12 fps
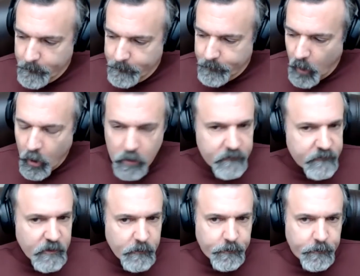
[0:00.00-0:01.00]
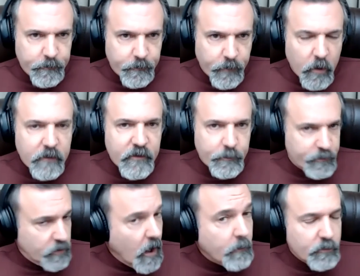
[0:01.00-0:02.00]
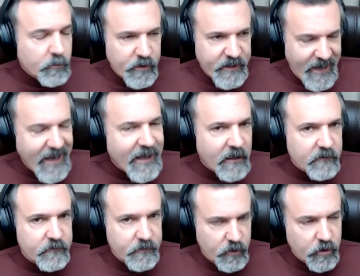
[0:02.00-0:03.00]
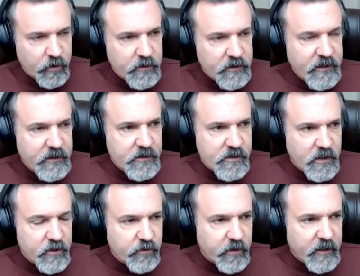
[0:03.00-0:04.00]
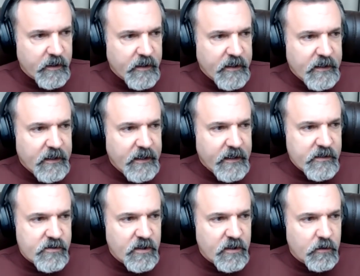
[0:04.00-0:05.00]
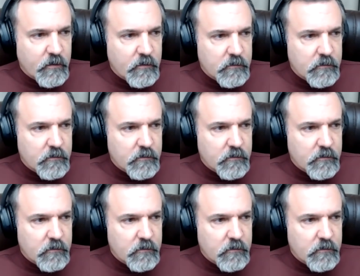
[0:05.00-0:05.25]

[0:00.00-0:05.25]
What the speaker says: part of the problem we have currently in this country is that